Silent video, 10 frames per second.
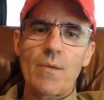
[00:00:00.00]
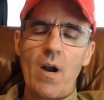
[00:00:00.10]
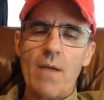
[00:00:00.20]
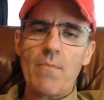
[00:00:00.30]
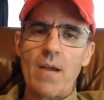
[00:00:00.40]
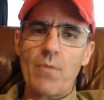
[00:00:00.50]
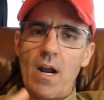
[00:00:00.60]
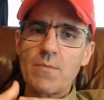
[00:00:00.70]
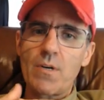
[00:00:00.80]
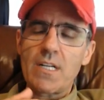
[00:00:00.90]
my
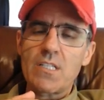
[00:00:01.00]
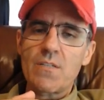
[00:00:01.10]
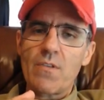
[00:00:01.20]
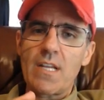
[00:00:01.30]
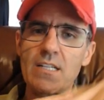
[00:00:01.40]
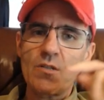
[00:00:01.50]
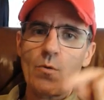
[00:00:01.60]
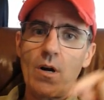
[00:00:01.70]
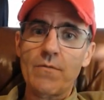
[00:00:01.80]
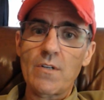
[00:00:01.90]
price predictions for the next
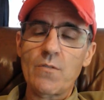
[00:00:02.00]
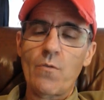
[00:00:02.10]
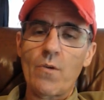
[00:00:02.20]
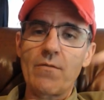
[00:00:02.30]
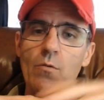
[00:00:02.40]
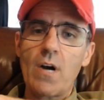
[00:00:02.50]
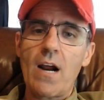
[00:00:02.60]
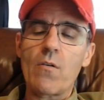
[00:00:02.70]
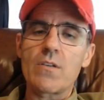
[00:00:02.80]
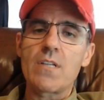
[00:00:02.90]
12 to 24
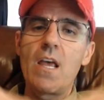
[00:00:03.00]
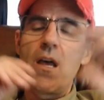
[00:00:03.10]
hours.